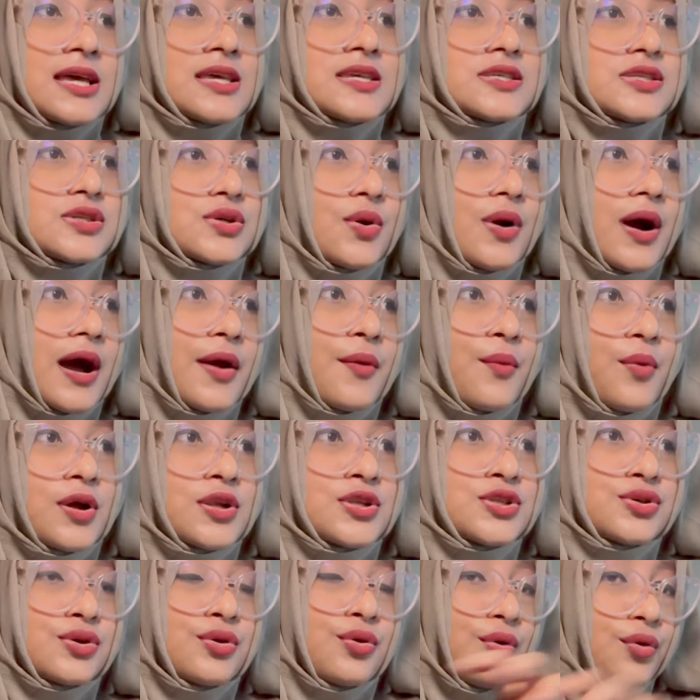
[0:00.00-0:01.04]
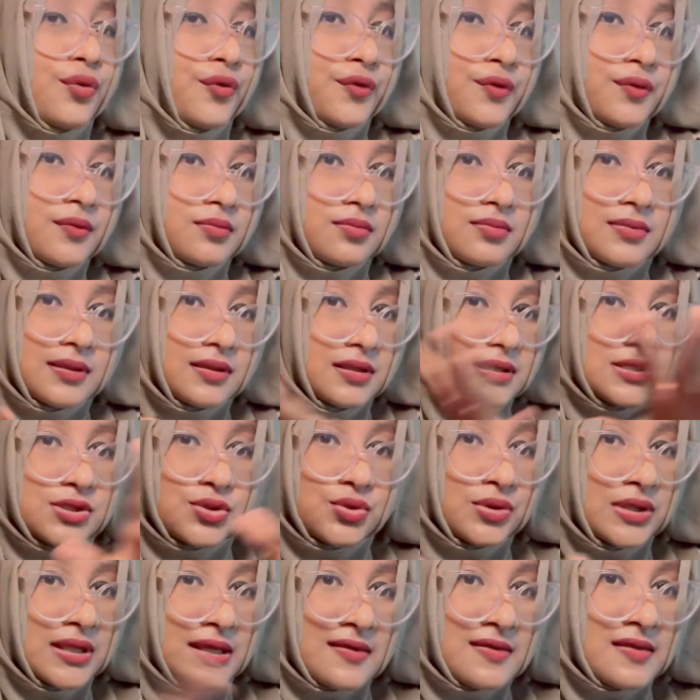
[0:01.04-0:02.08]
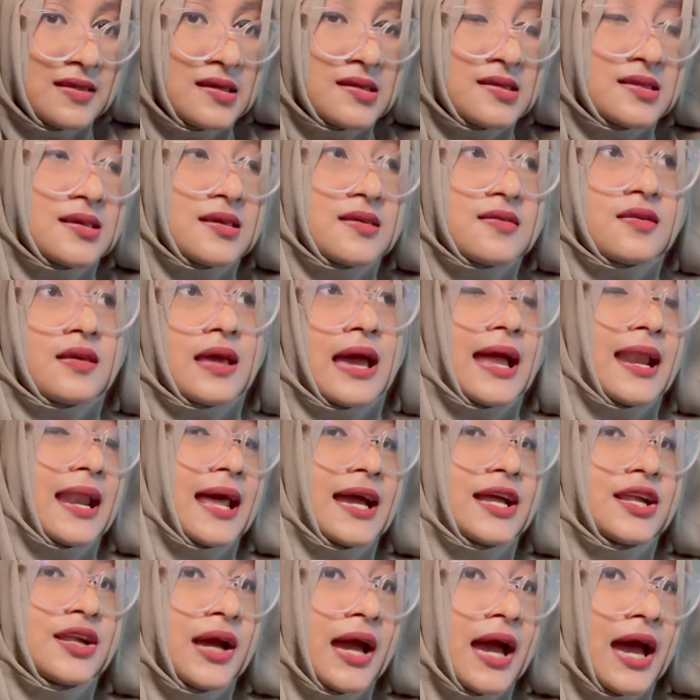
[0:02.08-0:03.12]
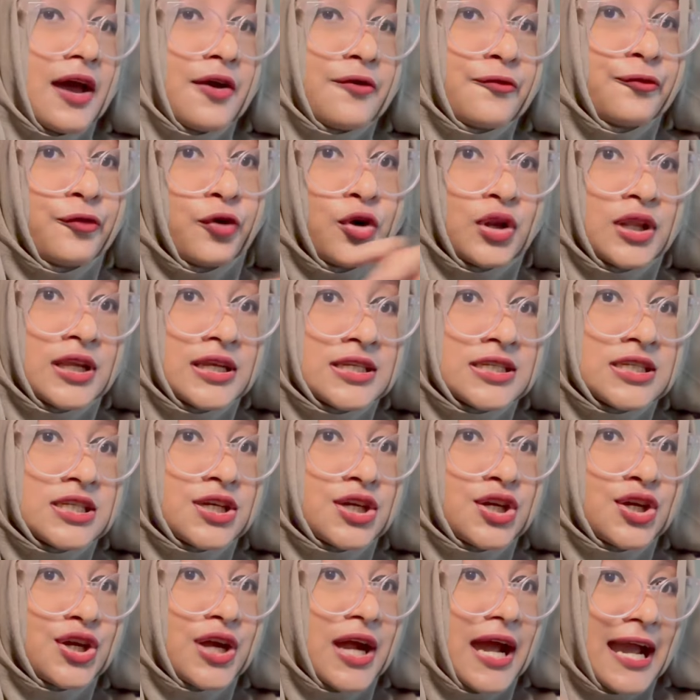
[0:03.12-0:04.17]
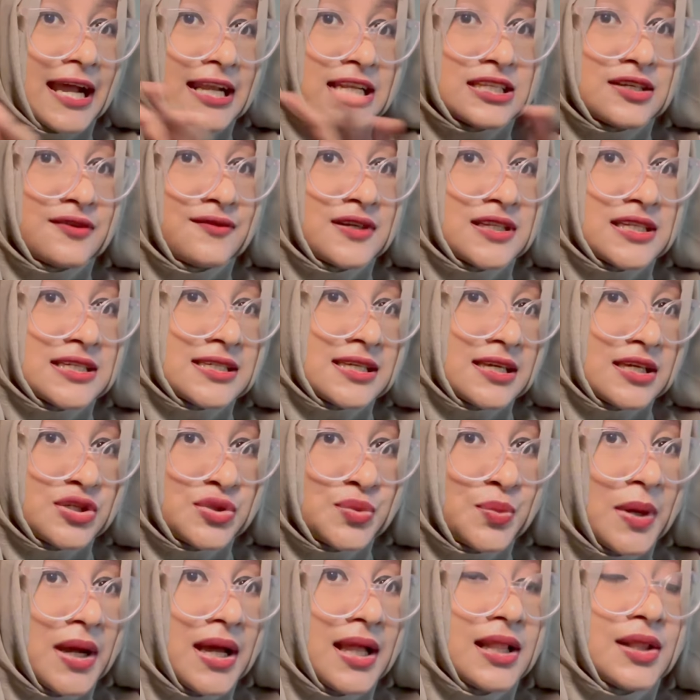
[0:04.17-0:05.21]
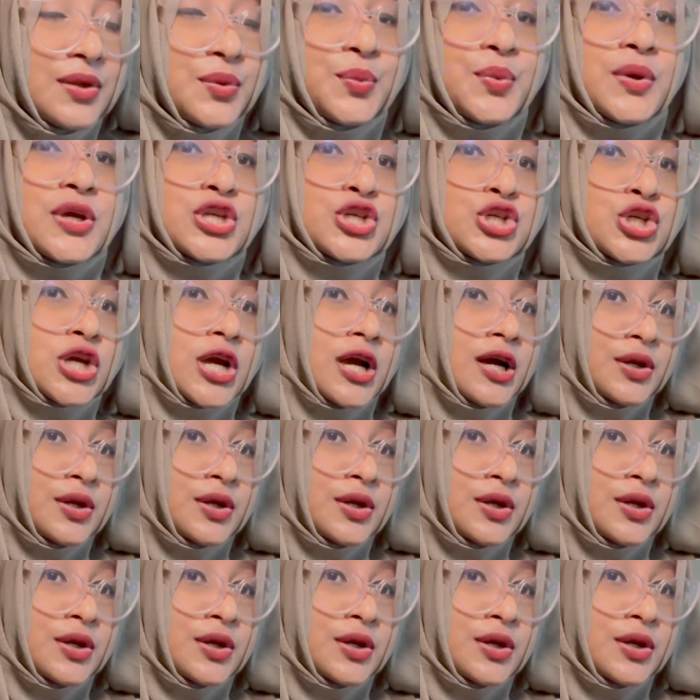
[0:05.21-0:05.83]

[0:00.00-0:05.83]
So I want to go do this, and I have volunteer activities as well, which